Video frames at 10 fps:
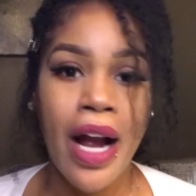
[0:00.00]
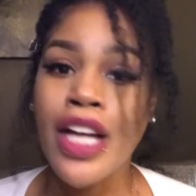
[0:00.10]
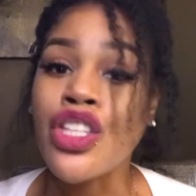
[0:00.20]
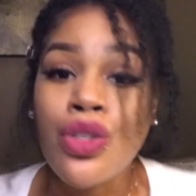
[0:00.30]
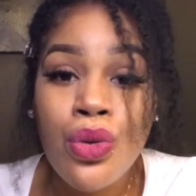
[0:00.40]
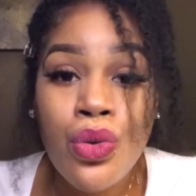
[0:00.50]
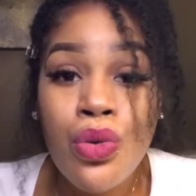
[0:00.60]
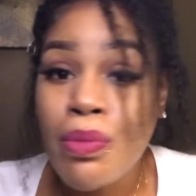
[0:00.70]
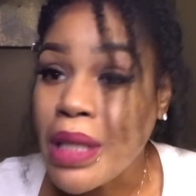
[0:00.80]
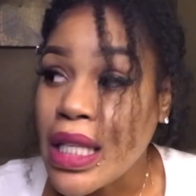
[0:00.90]
All right.
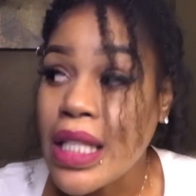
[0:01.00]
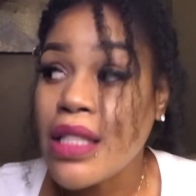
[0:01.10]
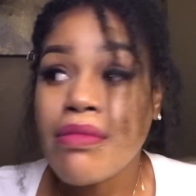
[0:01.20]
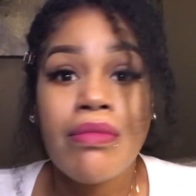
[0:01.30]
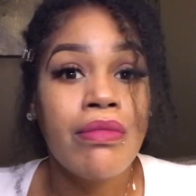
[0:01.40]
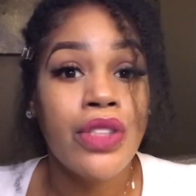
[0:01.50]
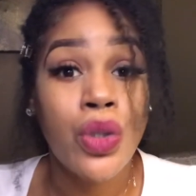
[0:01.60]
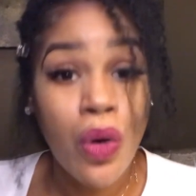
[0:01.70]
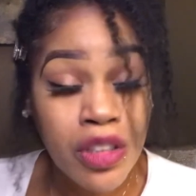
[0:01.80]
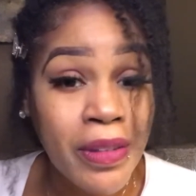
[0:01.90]
You, me,
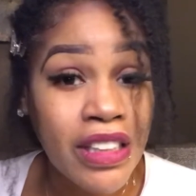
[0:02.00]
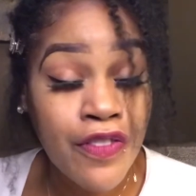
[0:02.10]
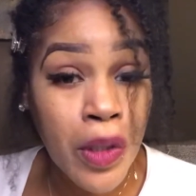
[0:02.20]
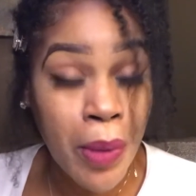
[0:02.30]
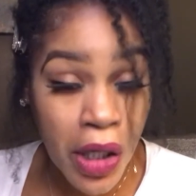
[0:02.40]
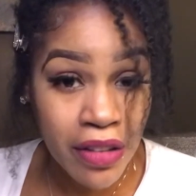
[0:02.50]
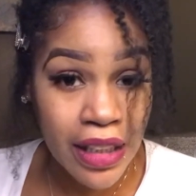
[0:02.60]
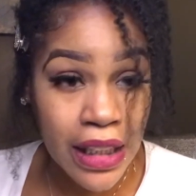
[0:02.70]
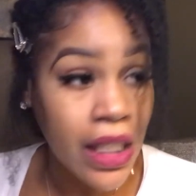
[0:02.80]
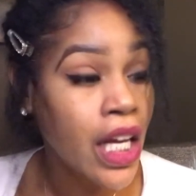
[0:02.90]
your specific
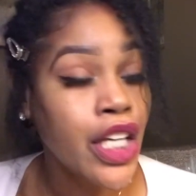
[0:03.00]
person,